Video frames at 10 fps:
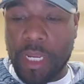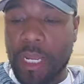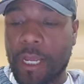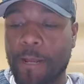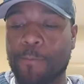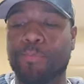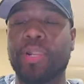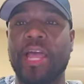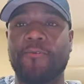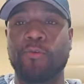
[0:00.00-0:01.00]

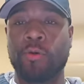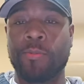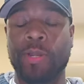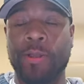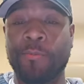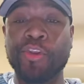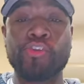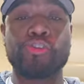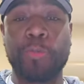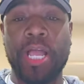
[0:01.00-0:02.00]
platform
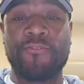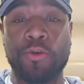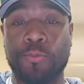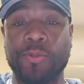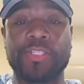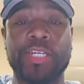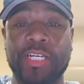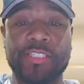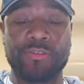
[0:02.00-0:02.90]
with tons